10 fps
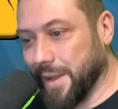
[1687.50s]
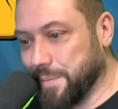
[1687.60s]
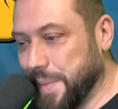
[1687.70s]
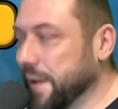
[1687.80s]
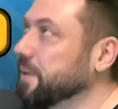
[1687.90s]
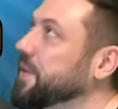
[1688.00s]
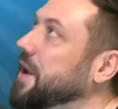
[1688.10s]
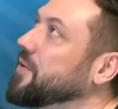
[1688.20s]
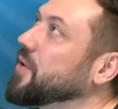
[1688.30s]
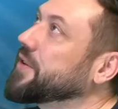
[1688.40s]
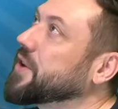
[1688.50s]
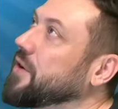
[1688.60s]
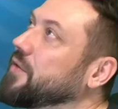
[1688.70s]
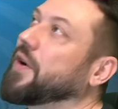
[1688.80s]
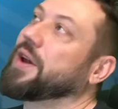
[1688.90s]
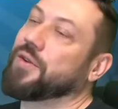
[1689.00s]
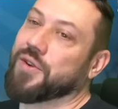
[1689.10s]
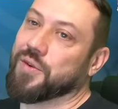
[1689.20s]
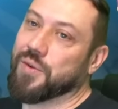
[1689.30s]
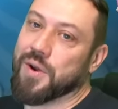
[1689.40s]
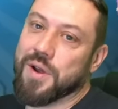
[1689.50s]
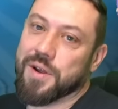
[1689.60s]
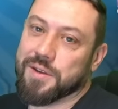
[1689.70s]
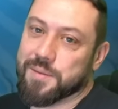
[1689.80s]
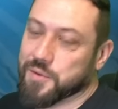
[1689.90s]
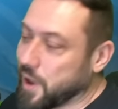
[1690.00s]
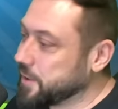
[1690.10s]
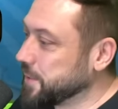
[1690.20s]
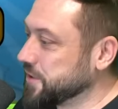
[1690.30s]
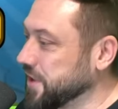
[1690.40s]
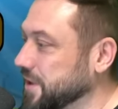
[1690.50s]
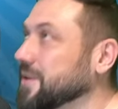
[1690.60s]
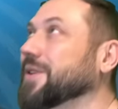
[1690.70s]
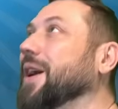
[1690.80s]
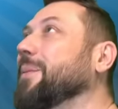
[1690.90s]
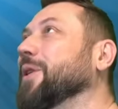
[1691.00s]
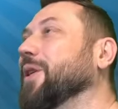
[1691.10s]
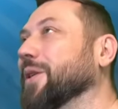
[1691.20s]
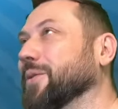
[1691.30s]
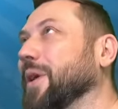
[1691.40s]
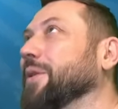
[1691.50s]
in getting better at the game of Risk, I invite you to subscribe to my channels, come along the